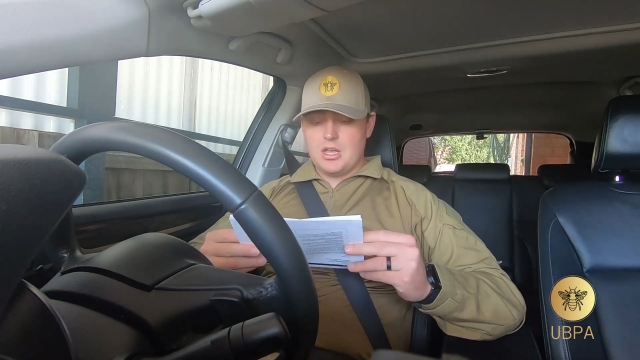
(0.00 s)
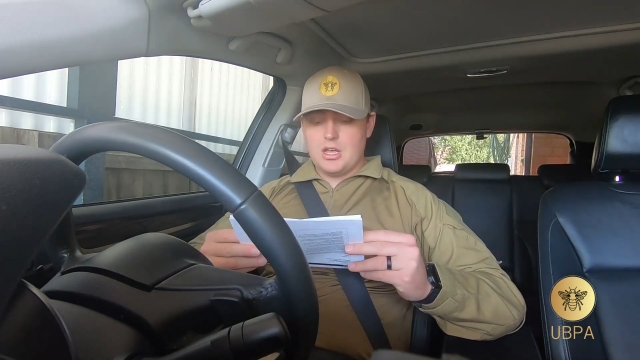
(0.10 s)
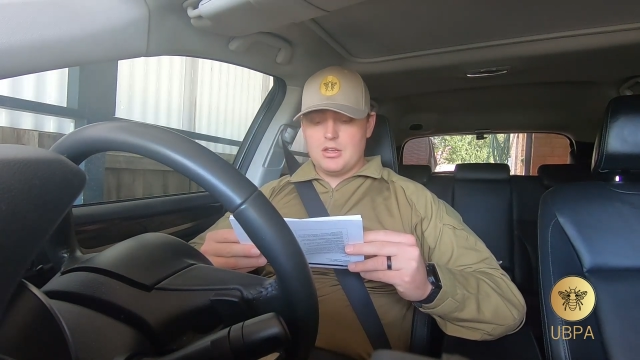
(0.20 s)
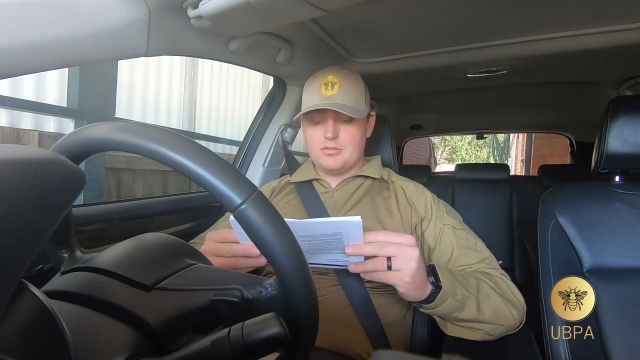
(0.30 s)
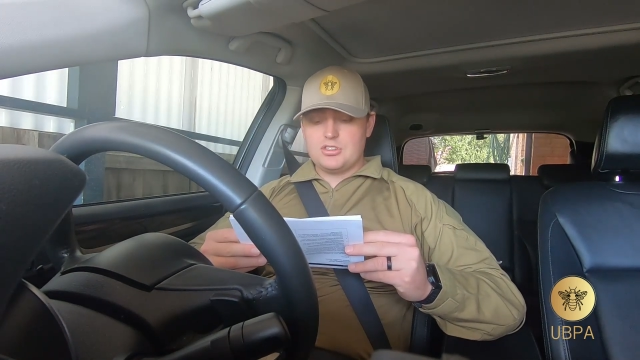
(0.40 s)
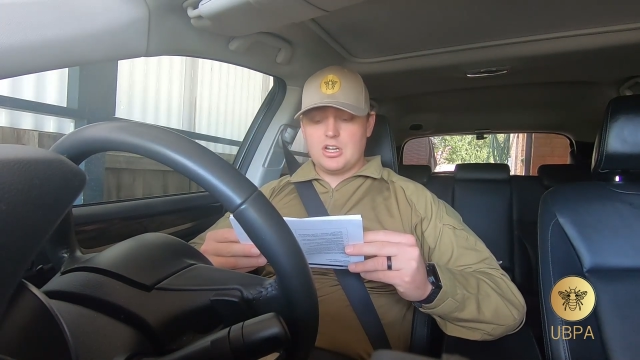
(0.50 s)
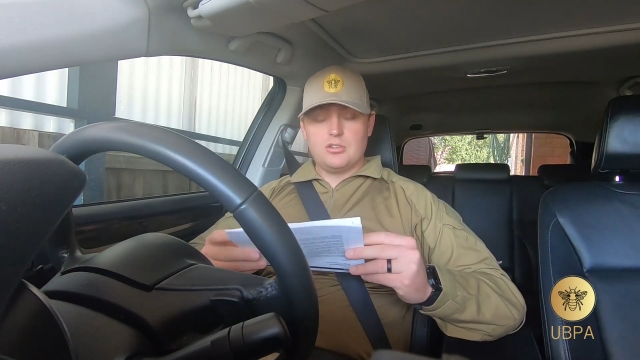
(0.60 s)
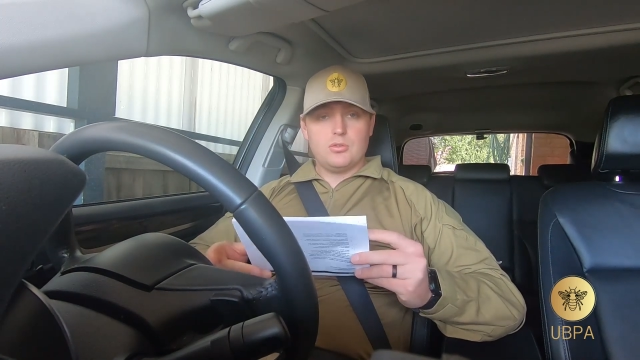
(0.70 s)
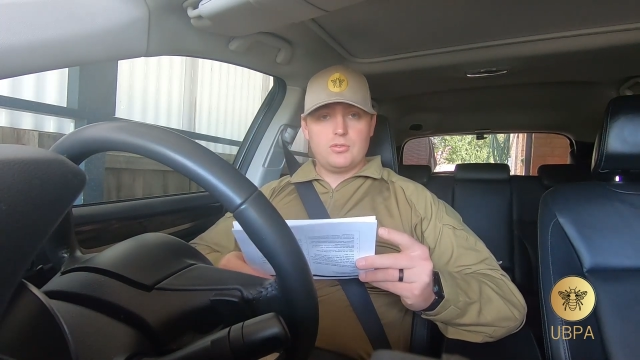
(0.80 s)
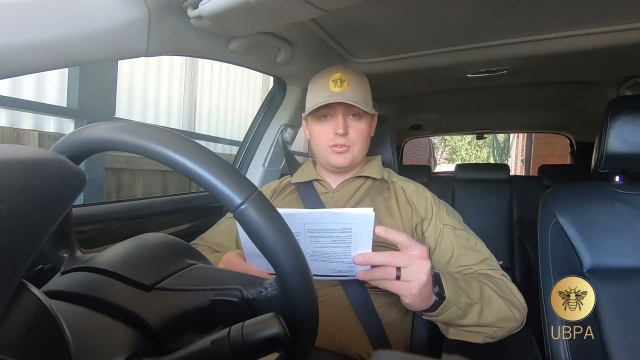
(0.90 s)
I've
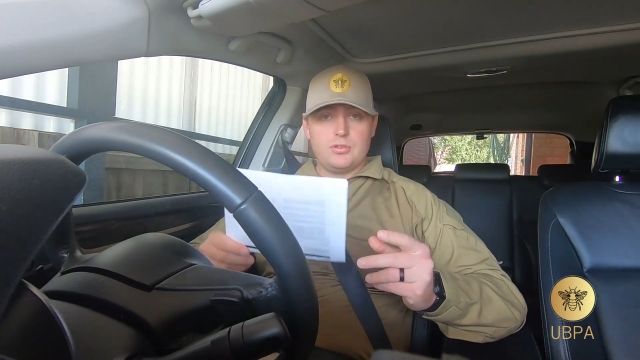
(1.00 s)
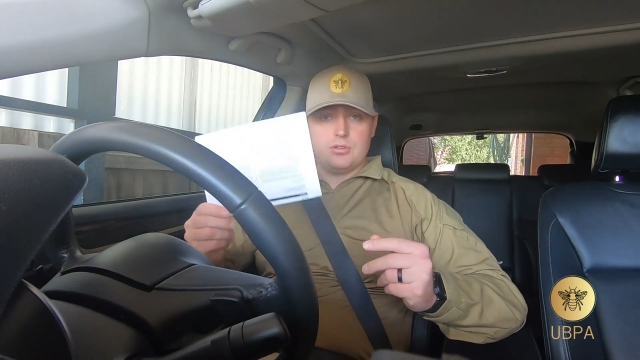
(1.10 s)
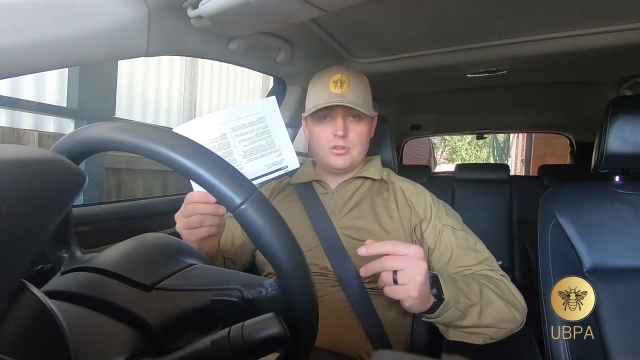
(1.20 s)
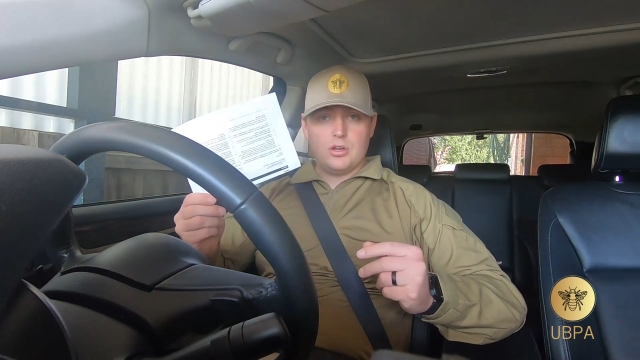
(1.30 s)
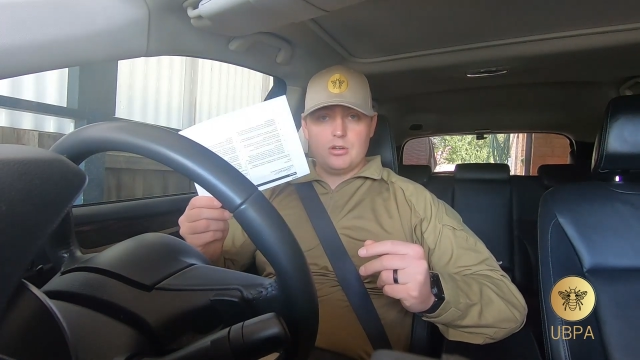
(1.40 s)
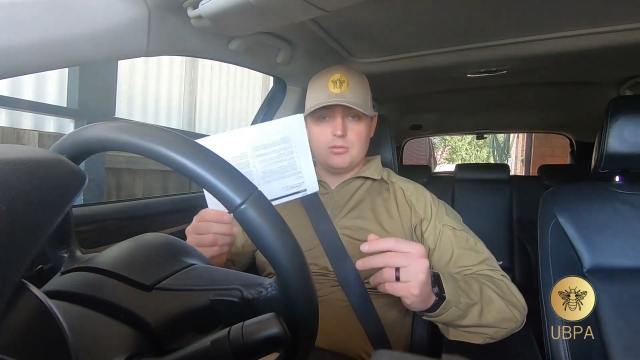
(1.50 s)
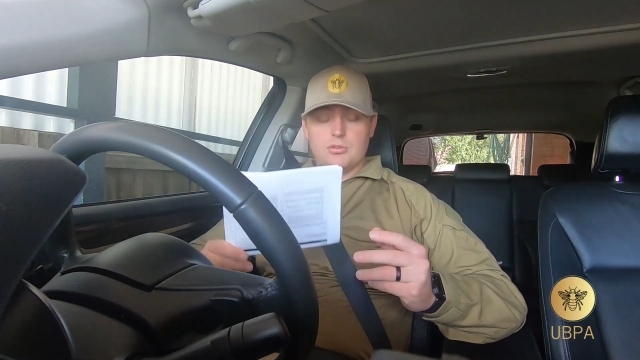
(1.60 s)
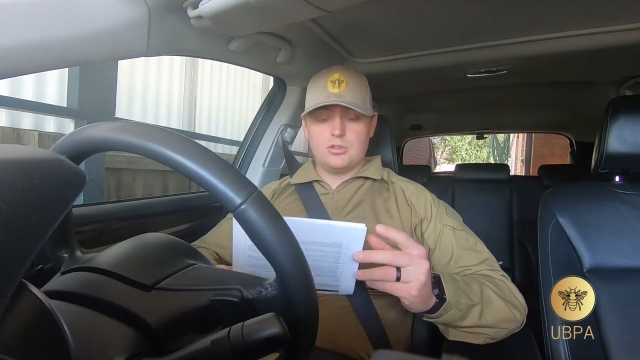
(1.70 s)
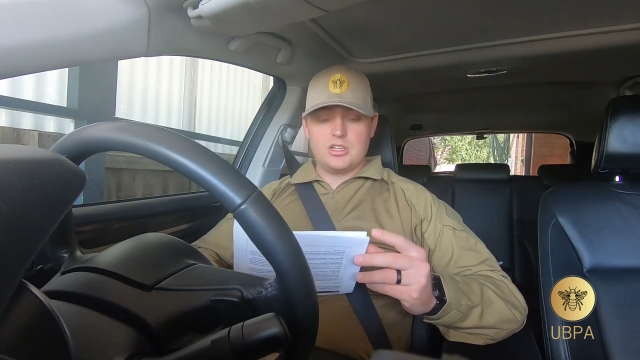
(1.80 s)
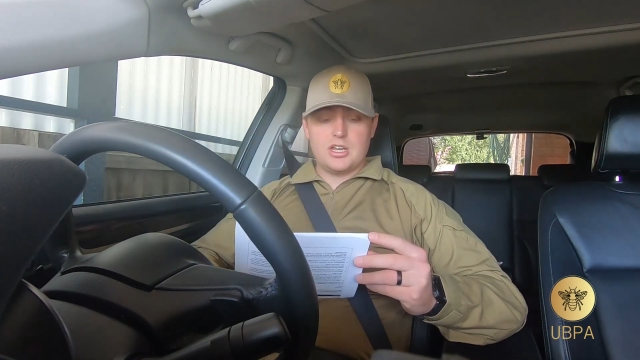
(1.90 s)
signed off on
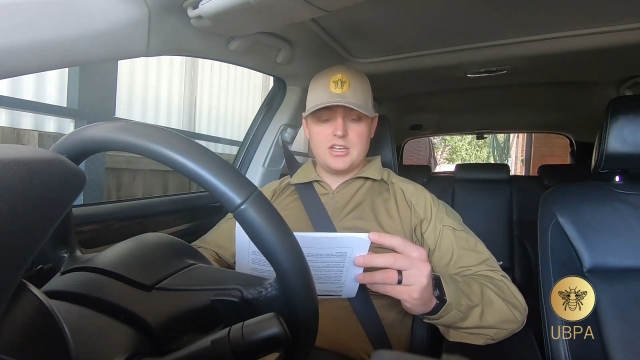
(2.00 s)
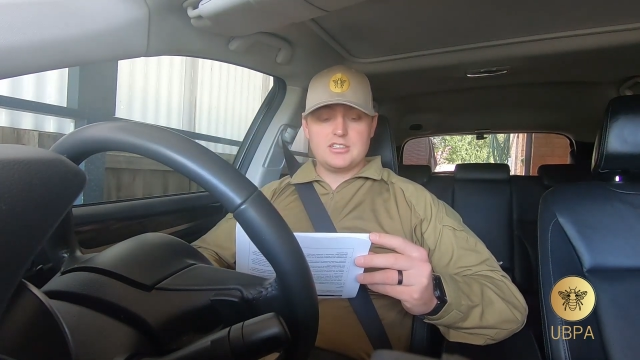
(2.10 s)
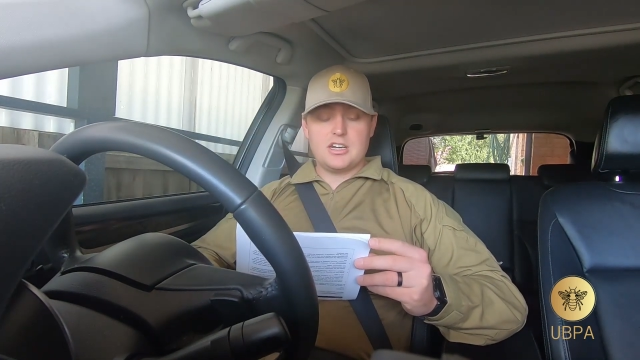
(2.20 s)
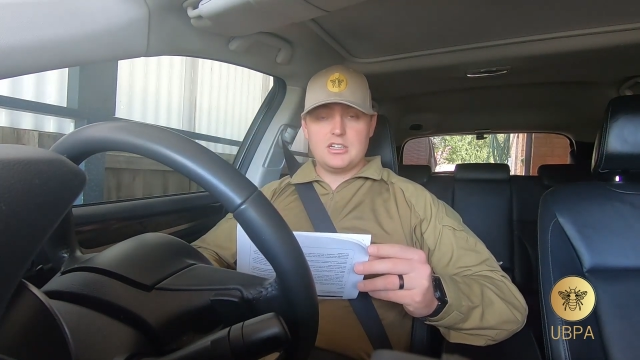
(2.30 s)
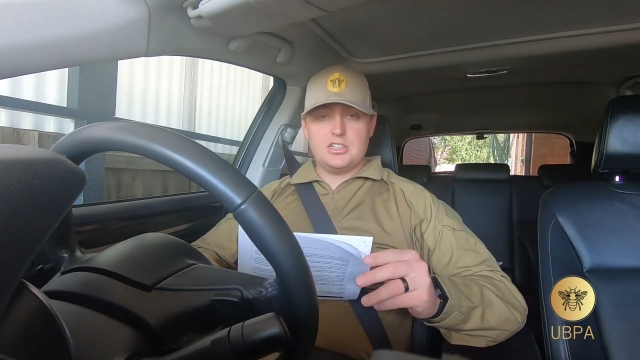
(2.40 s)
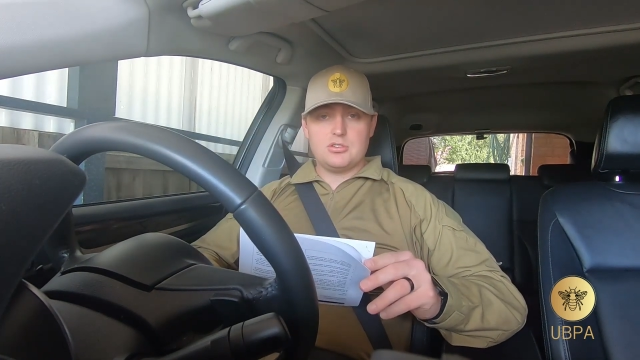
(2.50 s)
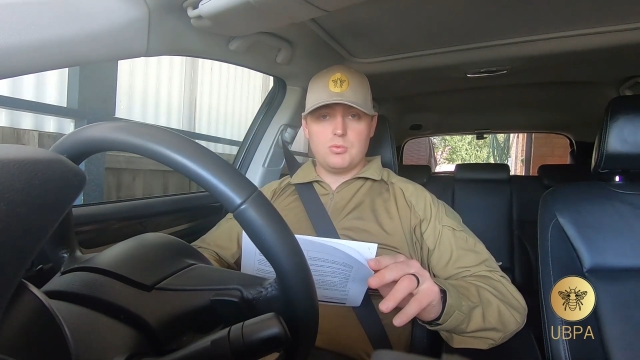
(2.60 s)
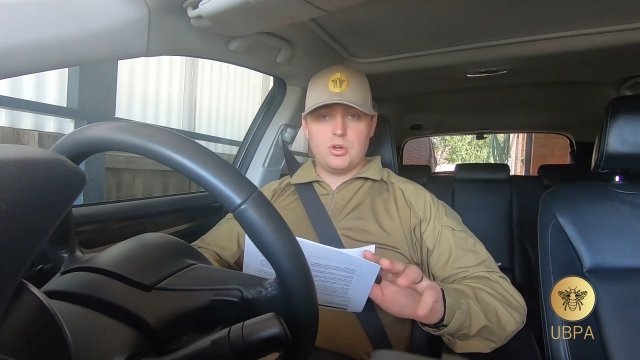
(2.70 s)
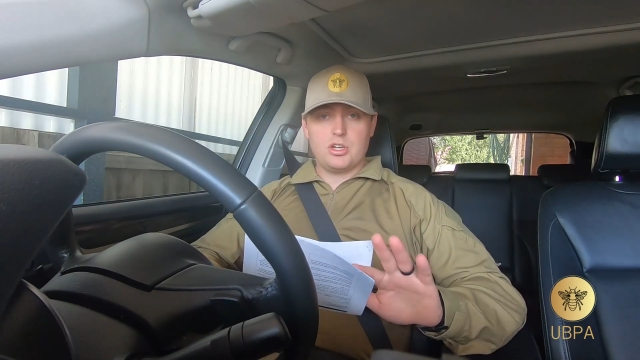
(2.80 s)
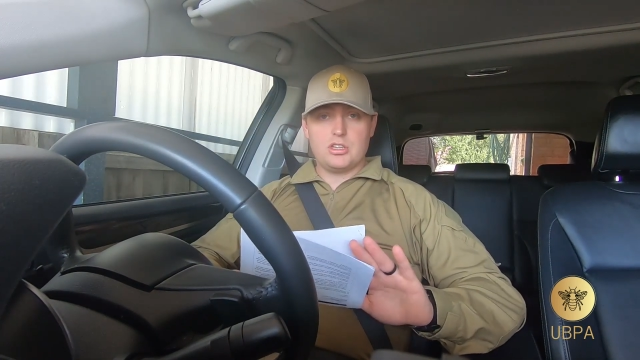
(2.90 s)
the days that I need to work